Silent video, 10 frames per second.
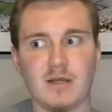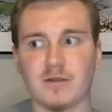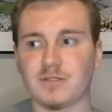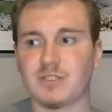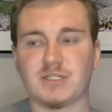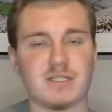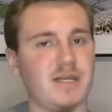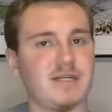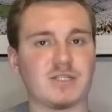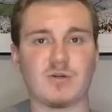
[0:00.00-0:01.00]
There's just,
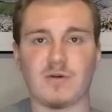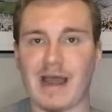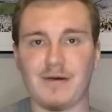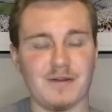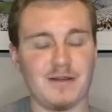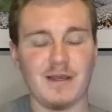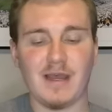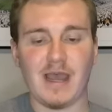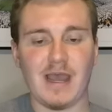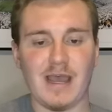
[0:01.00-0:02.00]
it is crowded
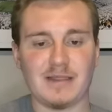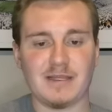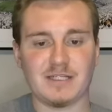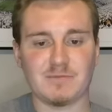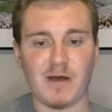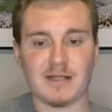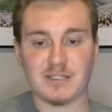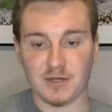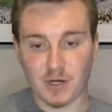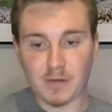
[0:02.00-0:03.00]
at these
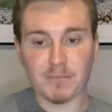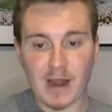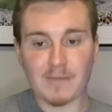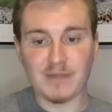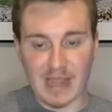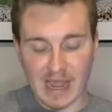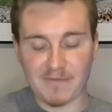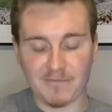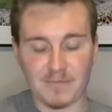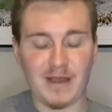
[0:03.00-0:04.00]
spots here. A good problem to
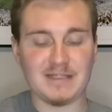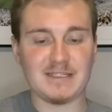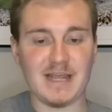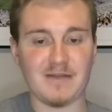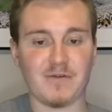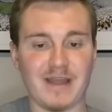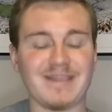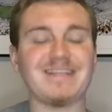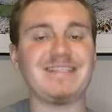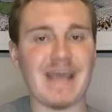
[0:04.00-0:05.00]
have for Penn State, right?